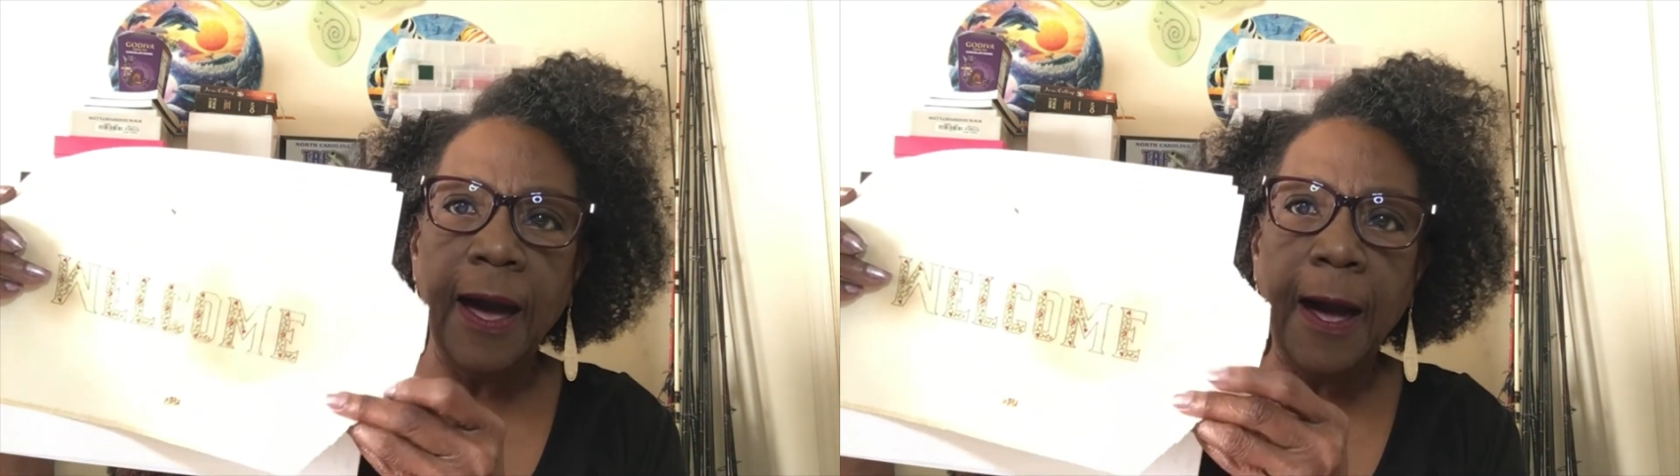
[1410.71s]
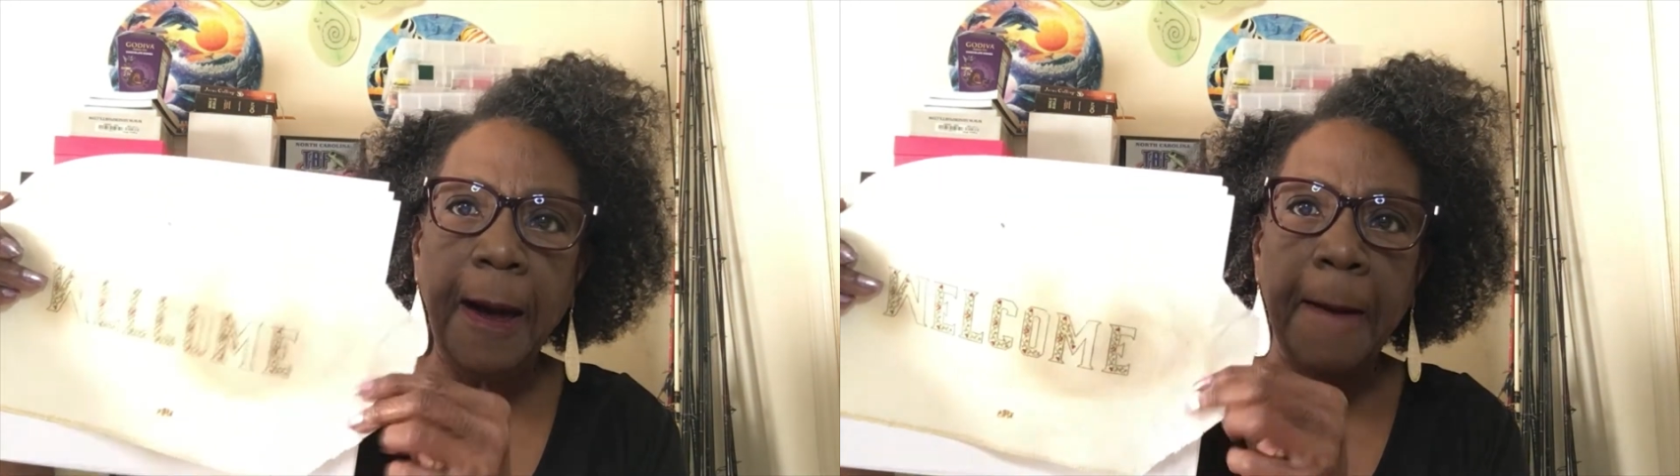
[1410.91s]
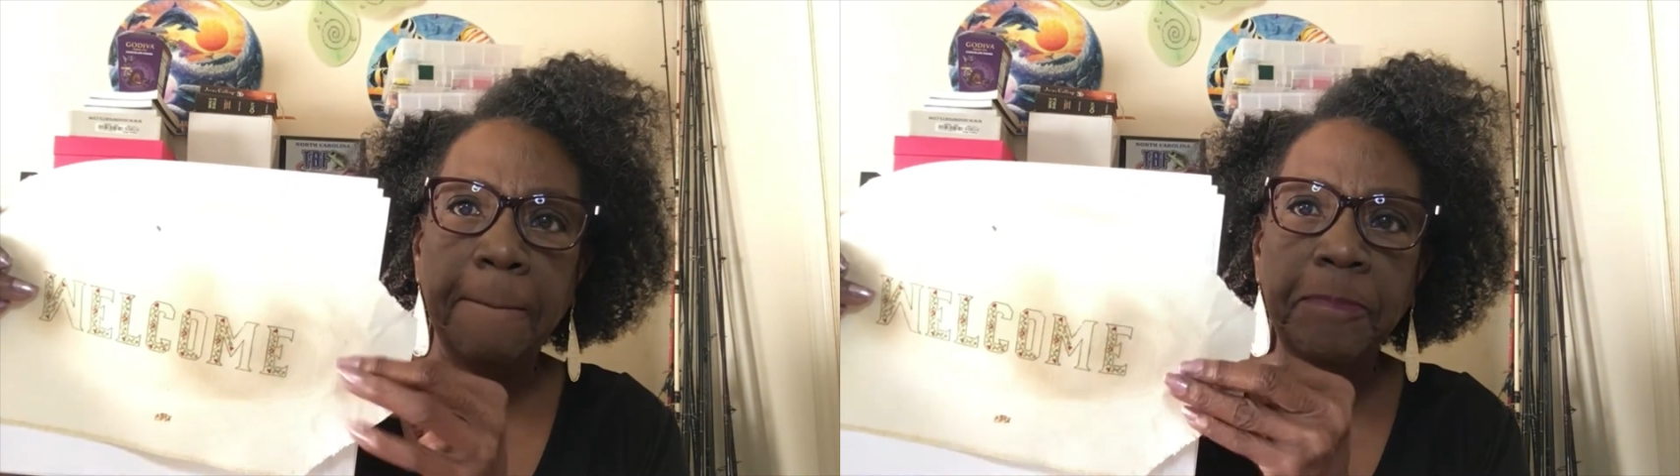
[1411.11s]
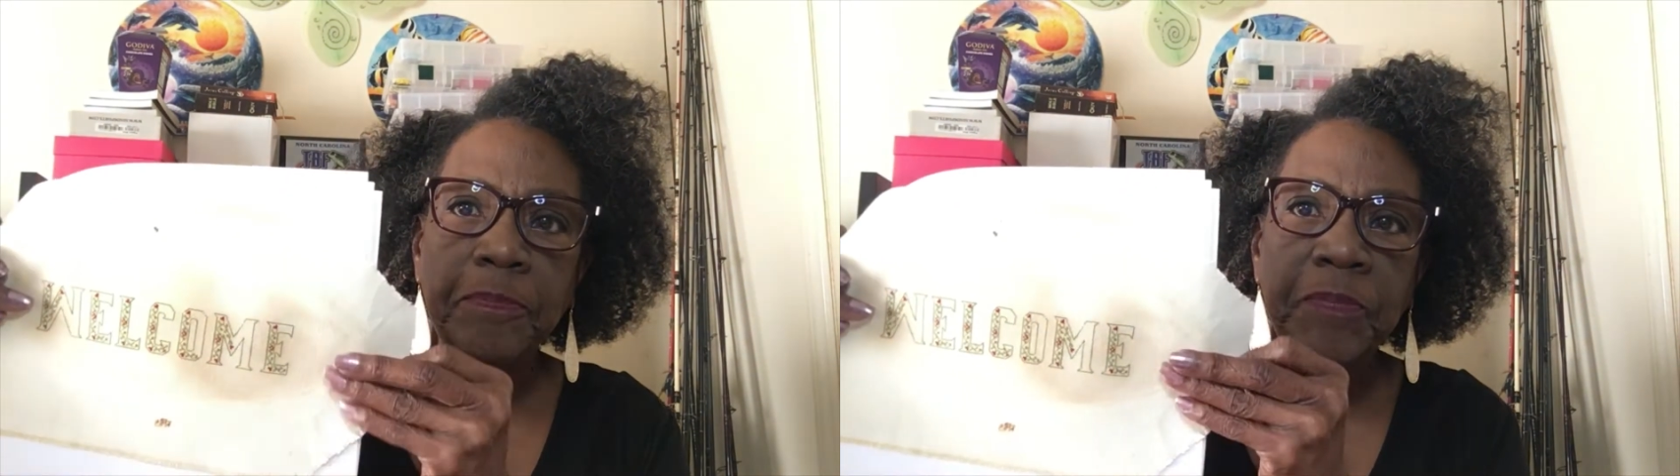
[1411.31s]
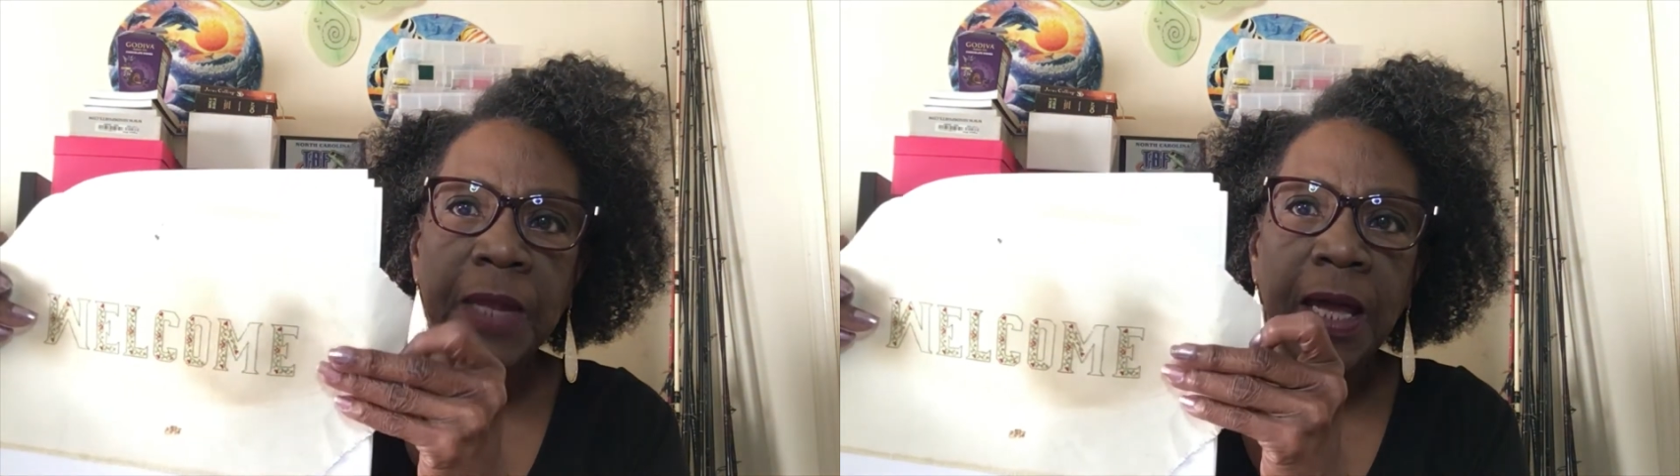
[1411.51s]
um,
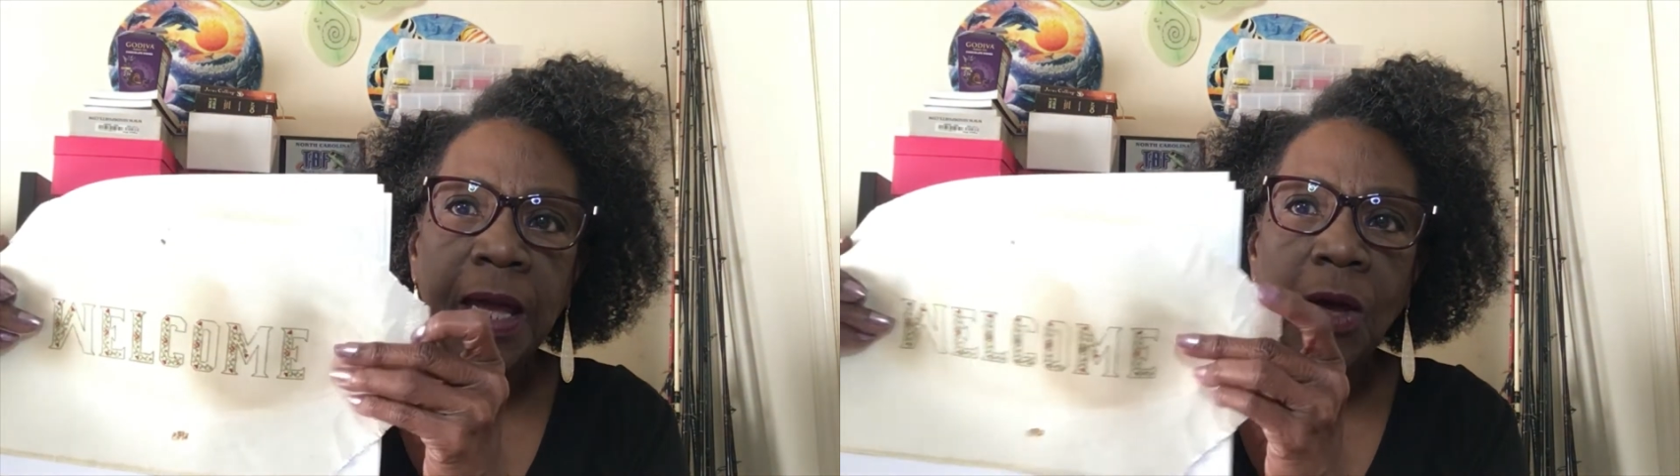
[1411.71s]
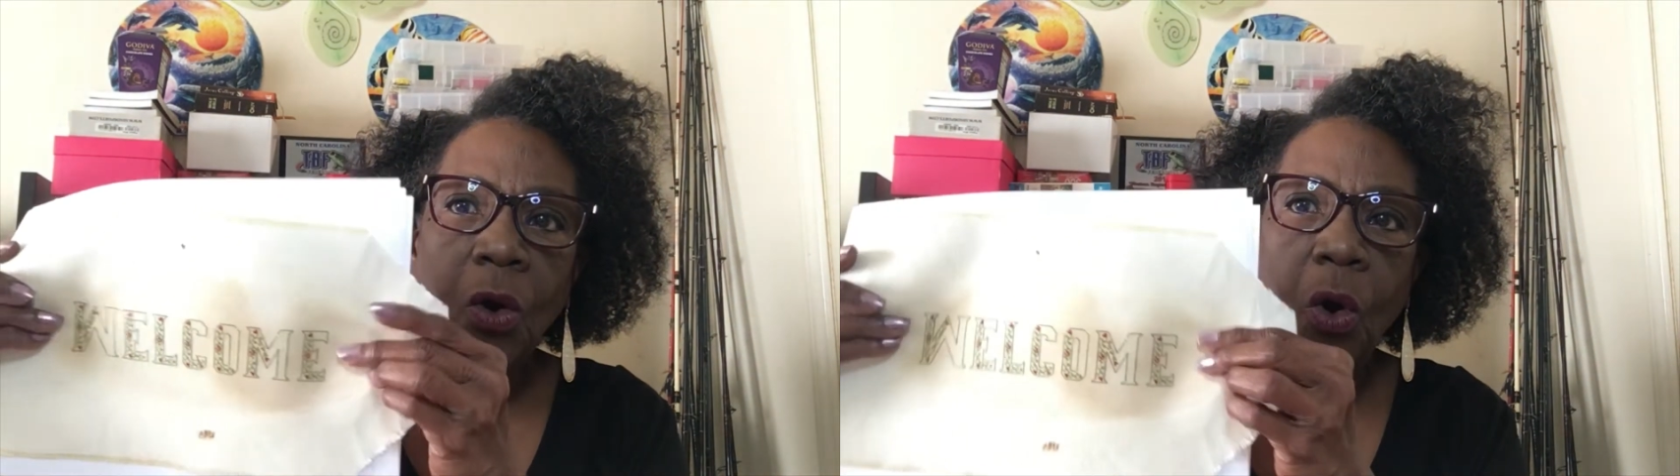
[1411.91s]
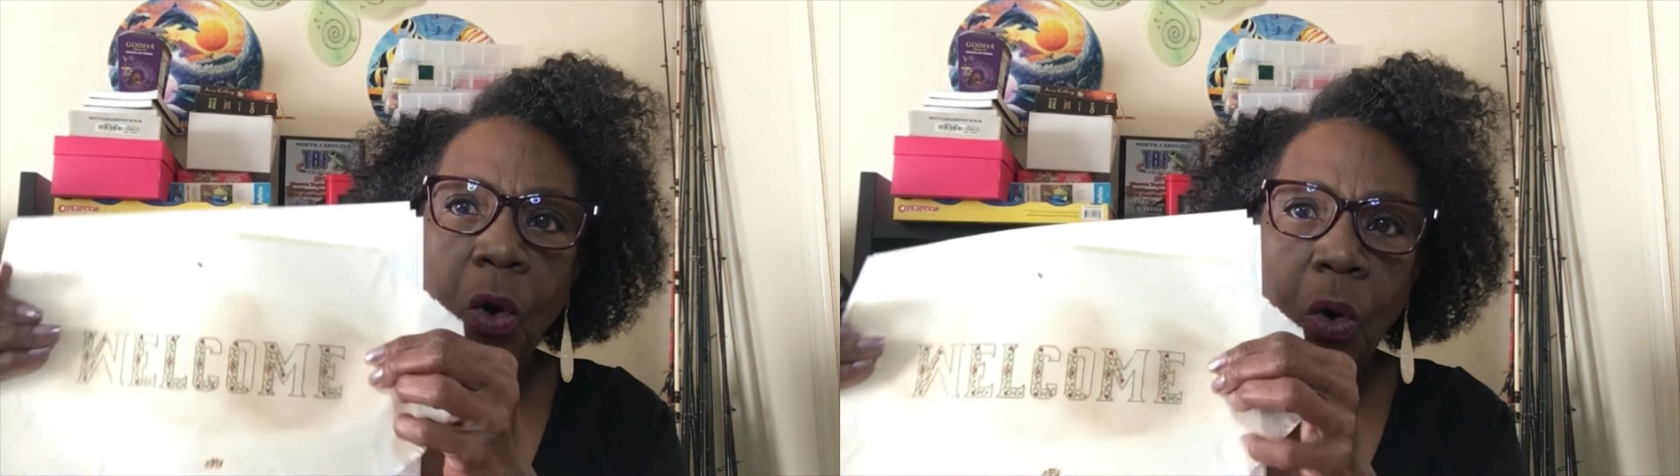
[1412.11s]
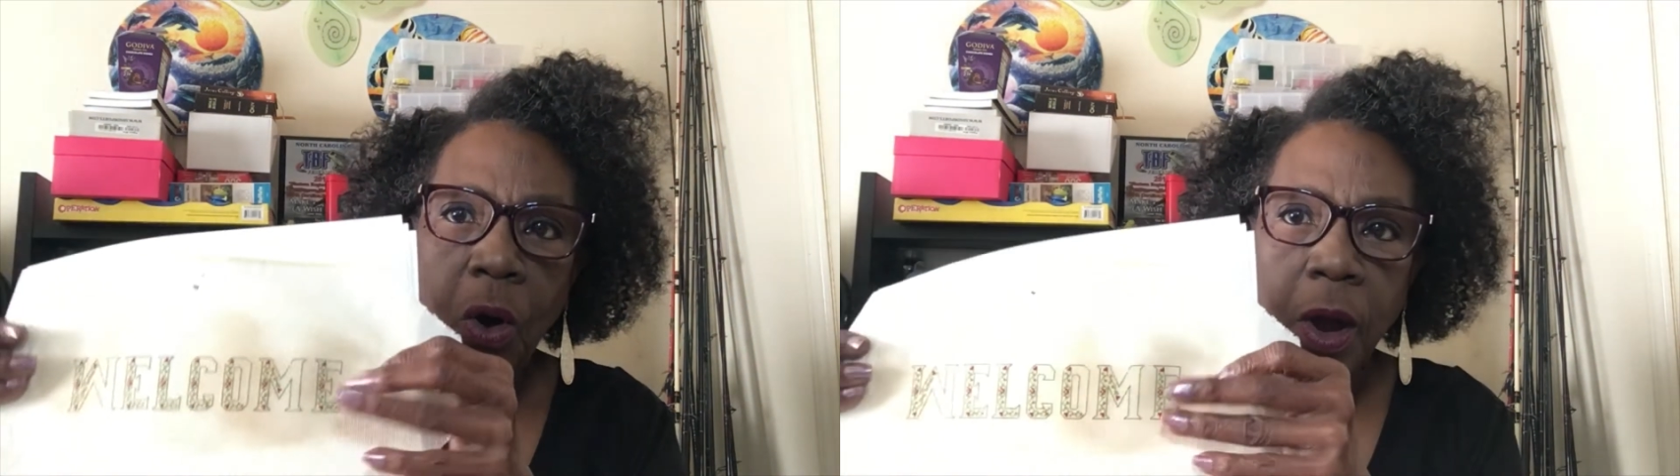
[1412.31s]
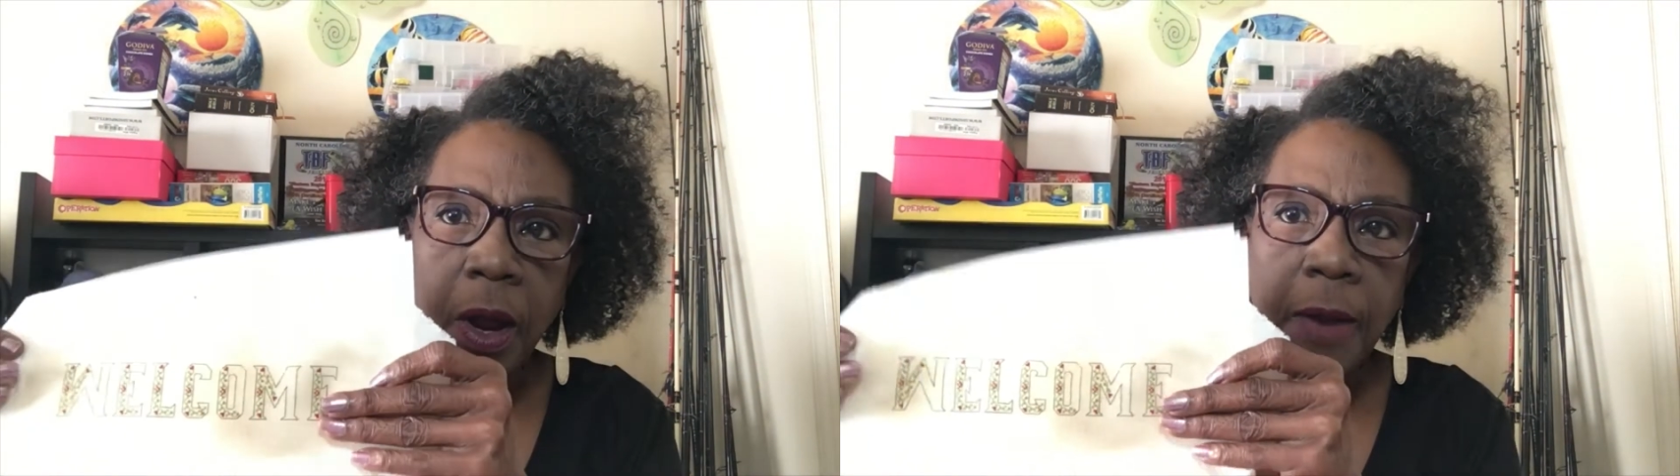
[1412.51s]

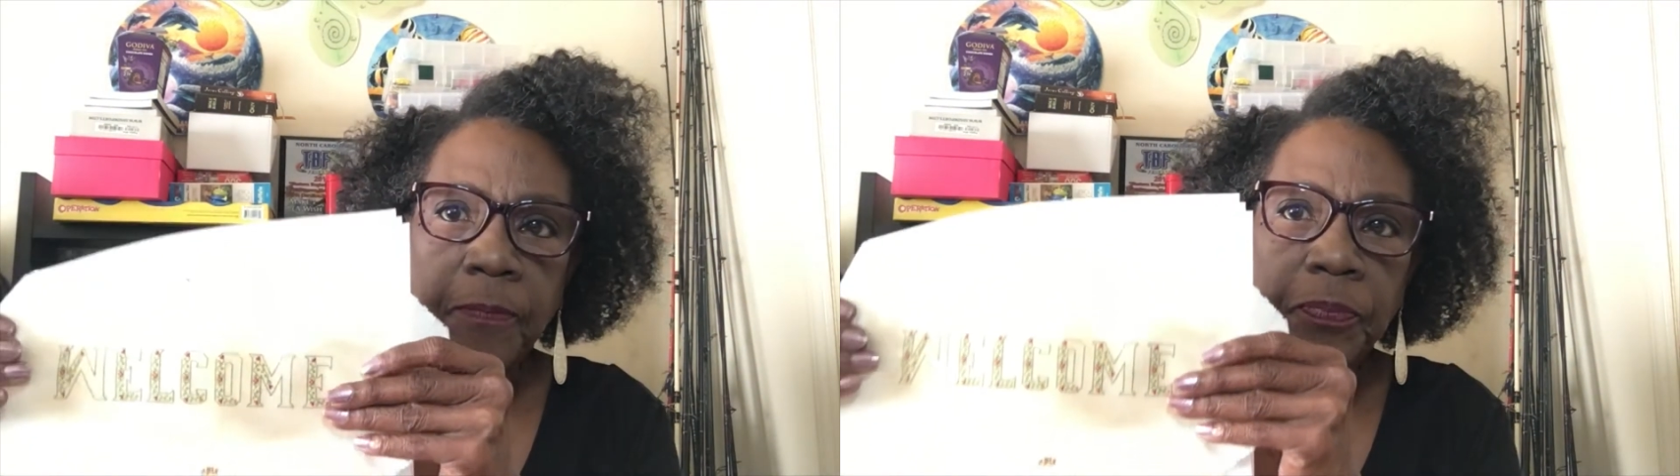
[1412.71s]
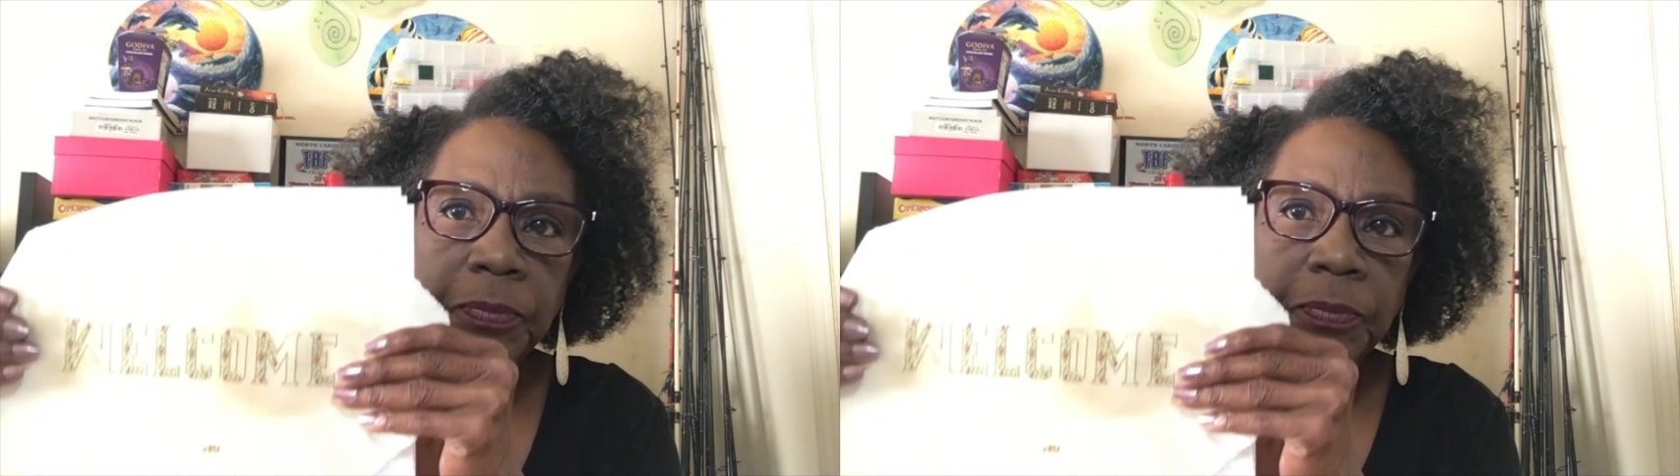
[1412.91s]
or